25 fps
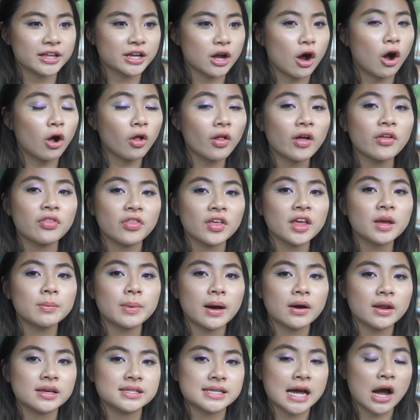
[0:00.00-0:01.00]
Like, all I think
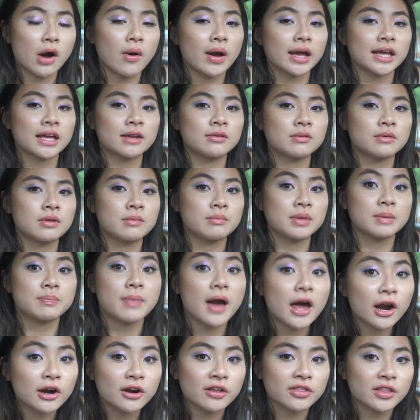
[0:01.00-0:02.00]
about is how I can be
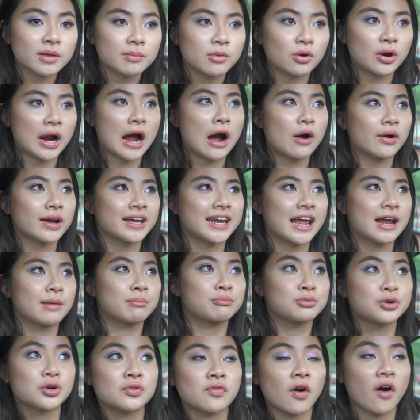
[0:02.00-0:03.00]
better than them, or how can I
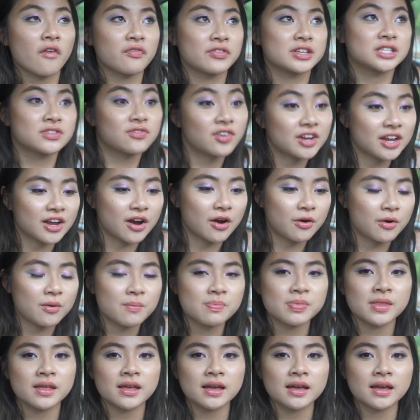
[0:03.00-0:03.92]
improve off this video.